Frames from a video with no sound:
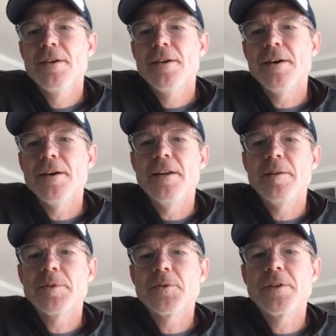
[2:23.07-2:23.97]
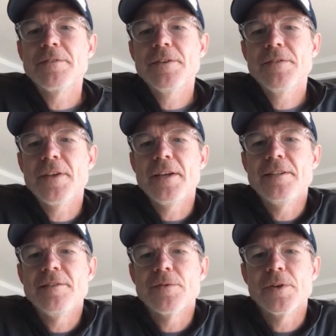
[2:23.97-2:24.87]
On April 25,
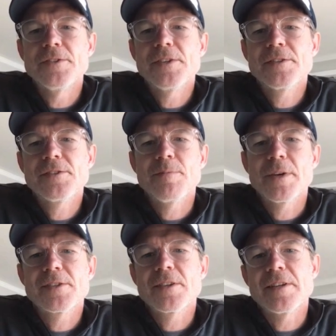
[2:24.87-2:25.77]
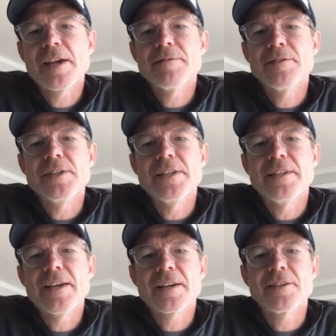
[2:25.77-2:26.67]
1846, Mexican cavalry
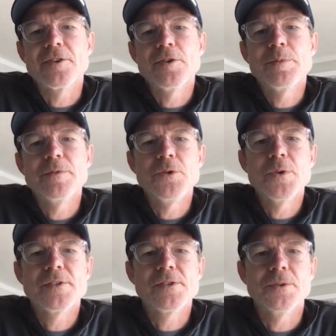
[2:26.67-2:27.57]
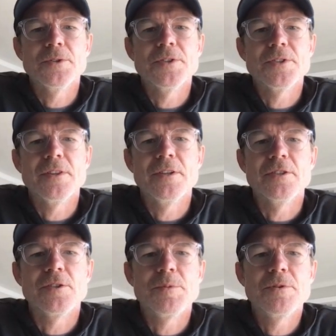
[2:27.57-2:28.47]
attacked a group of U.S. soldiers in the
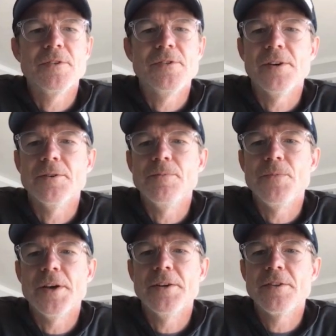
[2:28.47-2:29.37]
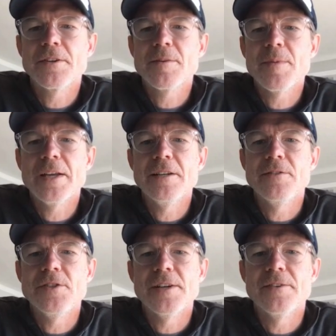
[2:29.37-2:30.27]
disputed zone under the command of
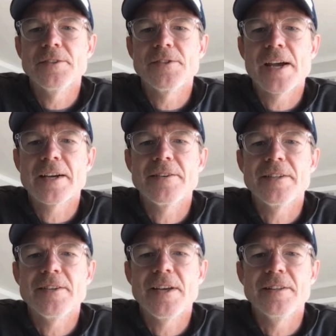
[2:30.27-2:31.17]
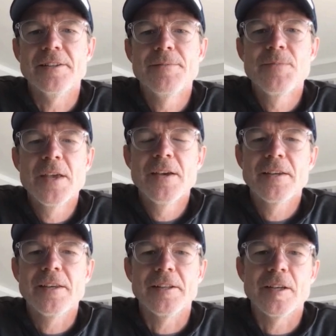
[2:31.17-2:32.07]
General Zachary Taylor,
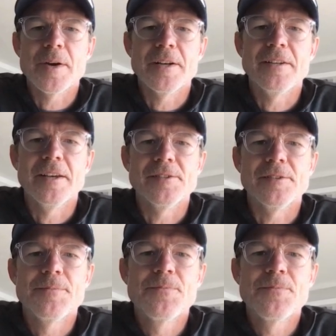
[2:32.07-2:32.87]
killing about a dozen.